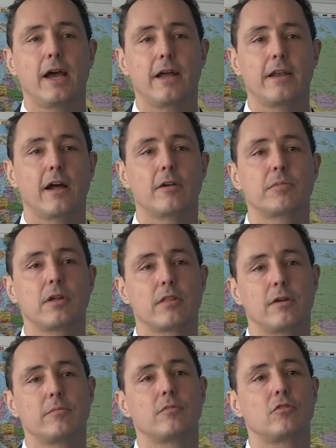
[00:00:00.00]
and helping
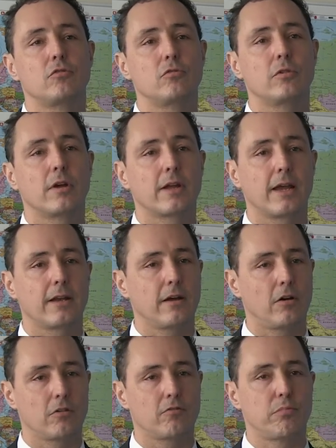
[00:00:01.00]
them to get
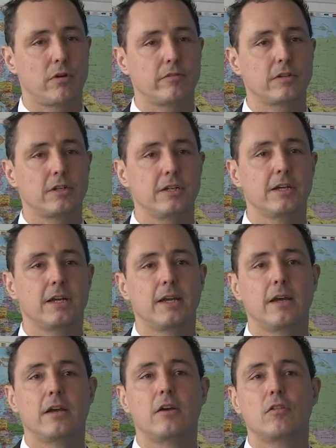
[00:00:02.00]
out of poverty
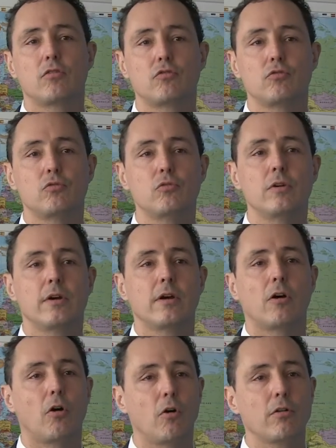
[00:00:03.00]
through
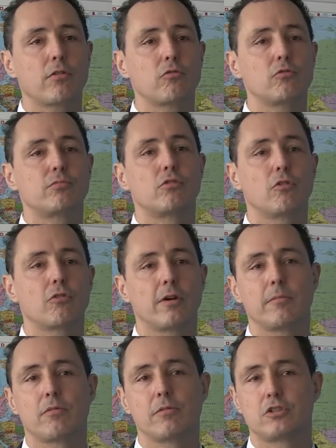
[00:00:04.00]
all through
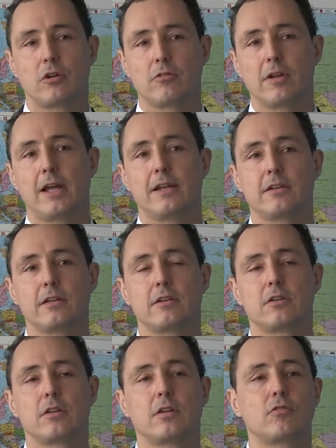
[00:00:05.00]
programs which are
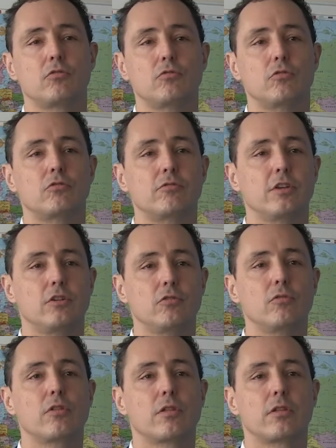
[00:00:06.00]
related to
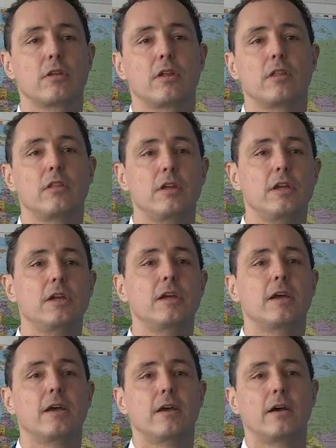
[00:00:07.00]
reduce the
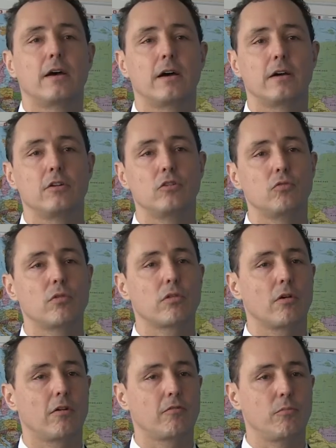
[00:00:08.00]

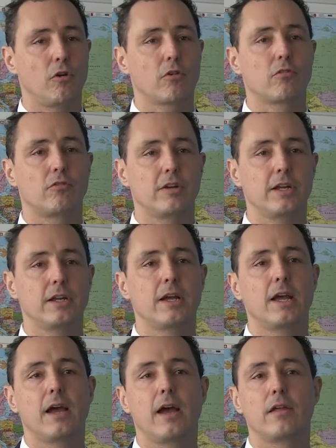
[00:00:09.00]
use of mercury
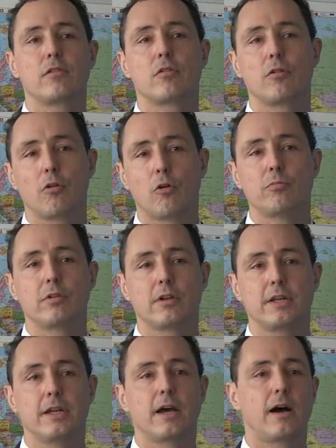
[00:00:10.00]
as a
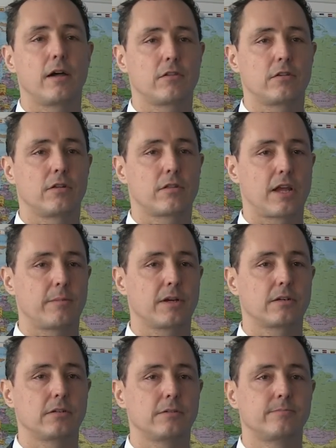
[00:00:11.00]
globally hazardous
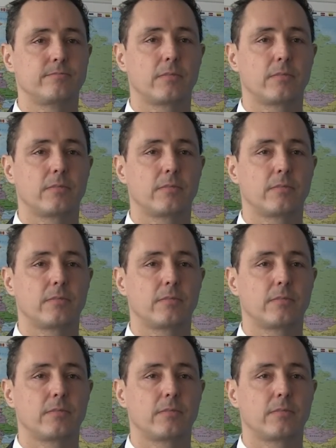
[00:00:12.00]
chemical.